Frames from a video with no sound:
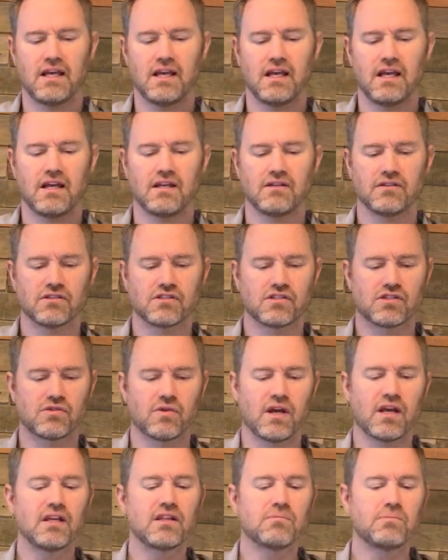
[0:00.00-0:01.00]
and your
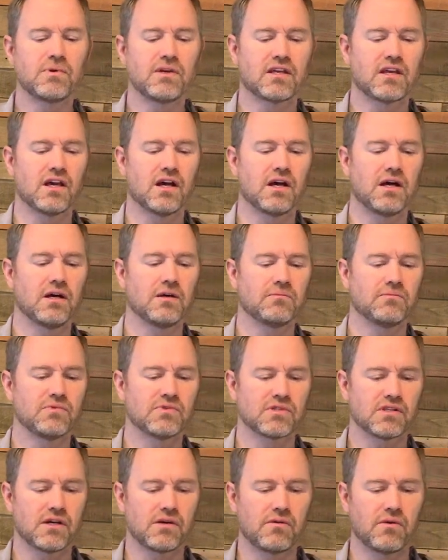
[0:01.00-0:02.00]
strength
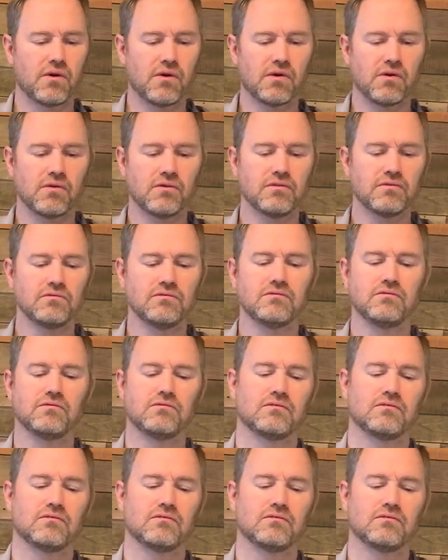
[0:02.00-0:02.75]
becomes our own.